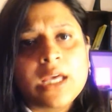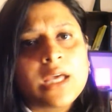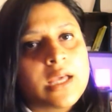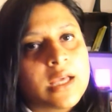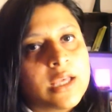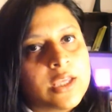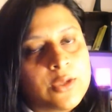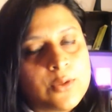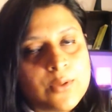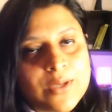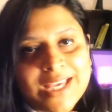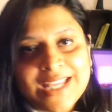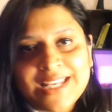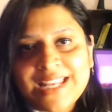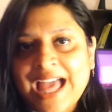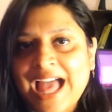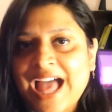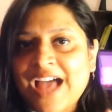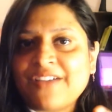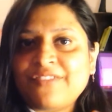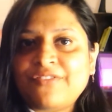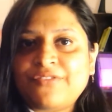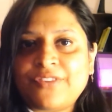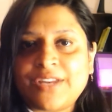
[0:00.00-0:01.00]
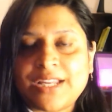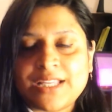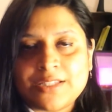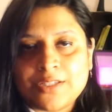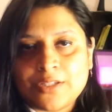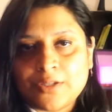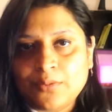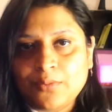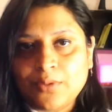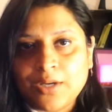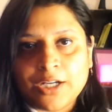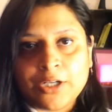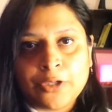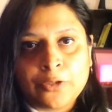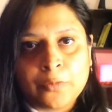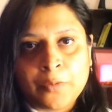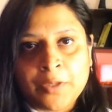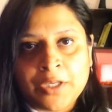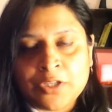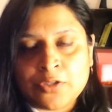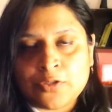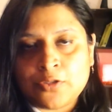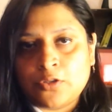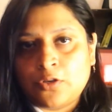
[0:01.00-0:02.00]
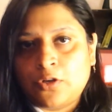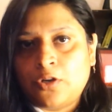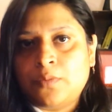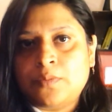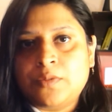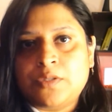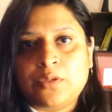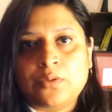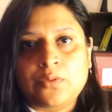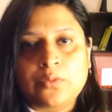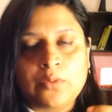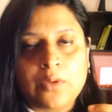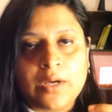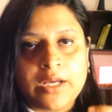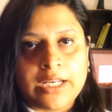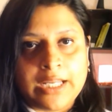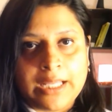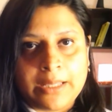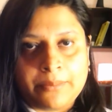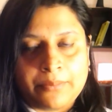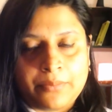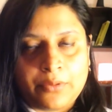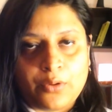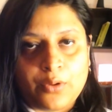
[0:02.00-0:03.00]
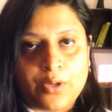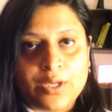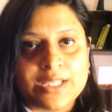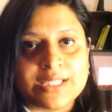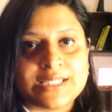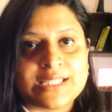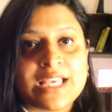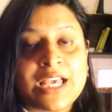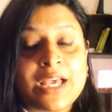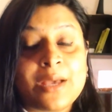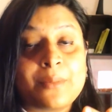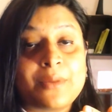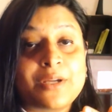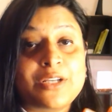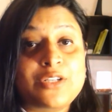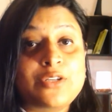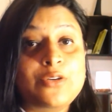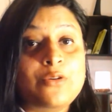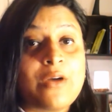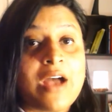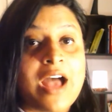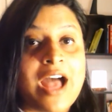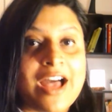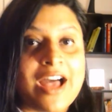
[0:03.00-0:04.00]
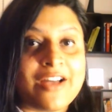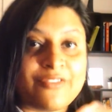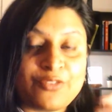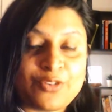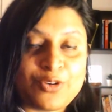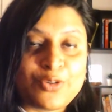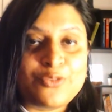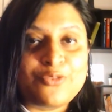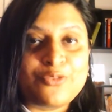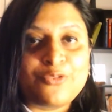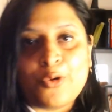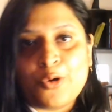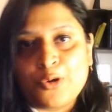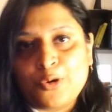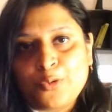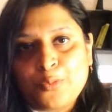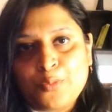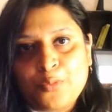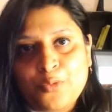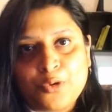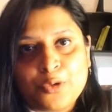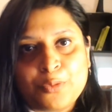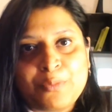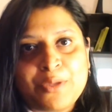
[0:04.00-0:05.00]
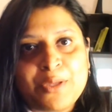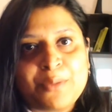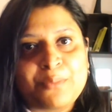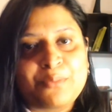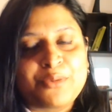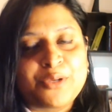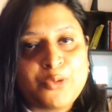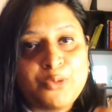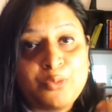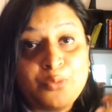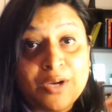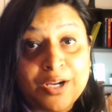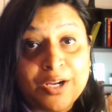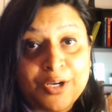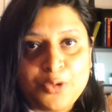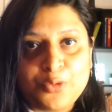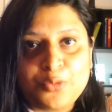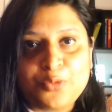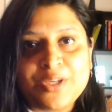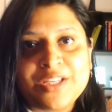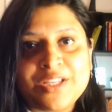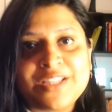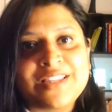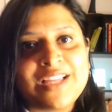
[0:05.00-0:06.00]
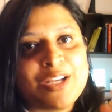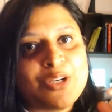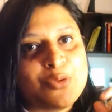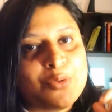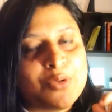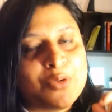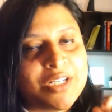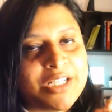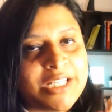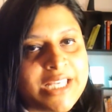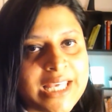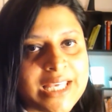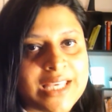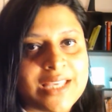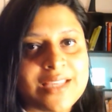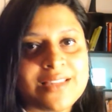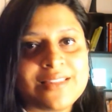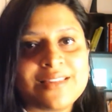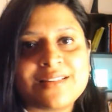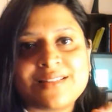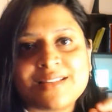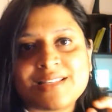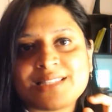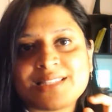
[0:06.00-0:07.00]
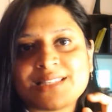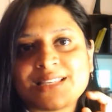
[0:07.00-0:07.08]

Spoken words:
you can have friends who are doing jobs, who are employees, but you have to follow more people who are doing that, who are taking the risk,